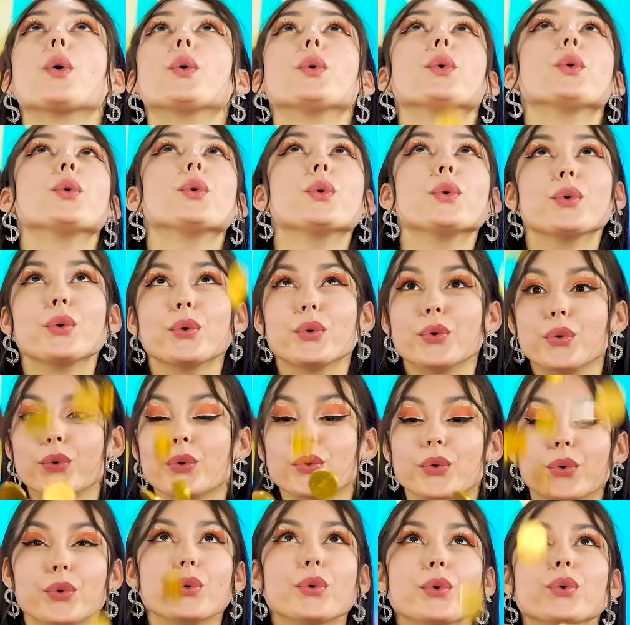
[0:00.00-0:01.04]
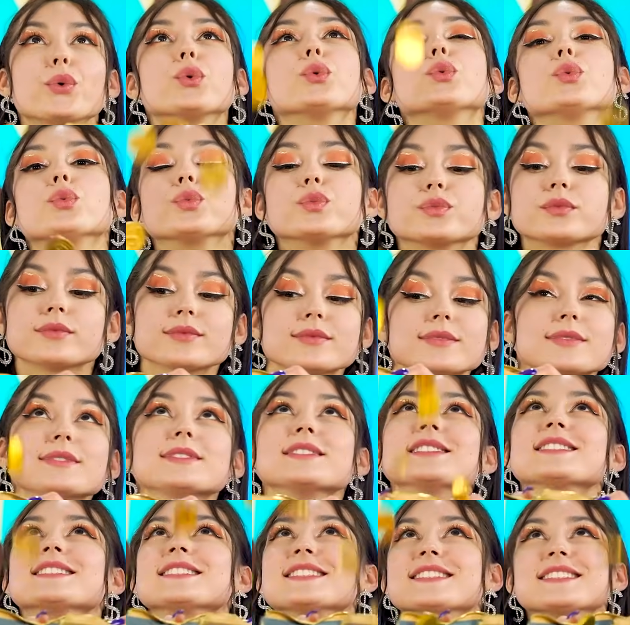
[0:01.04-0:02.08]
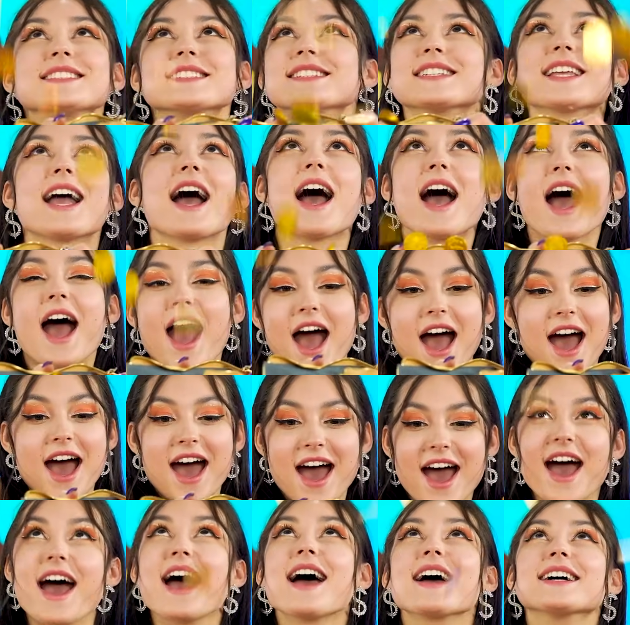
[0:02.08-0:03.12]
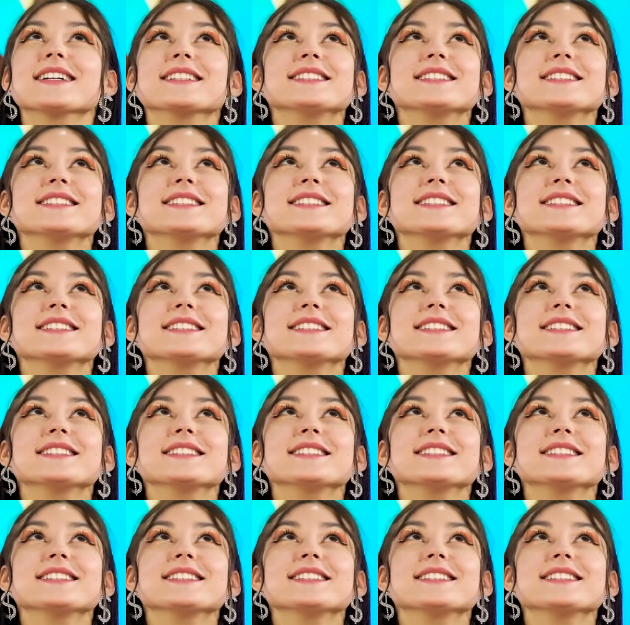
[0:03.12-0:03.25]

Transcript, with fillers: Now that is a lot of gold!